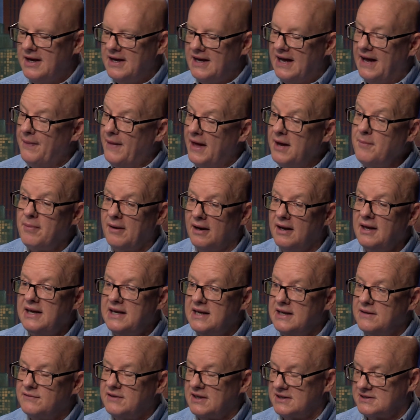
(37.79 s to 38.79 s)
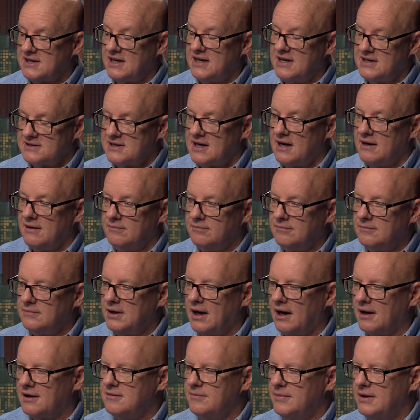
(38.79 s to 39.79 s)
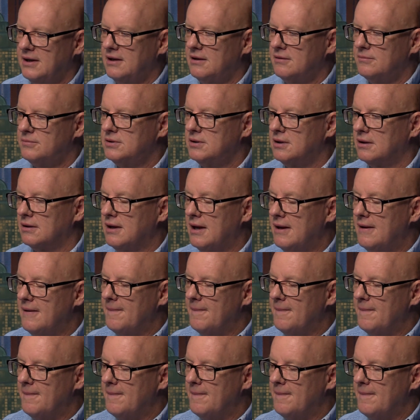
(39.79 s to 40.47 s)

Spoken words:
And they believed, as I document in the book,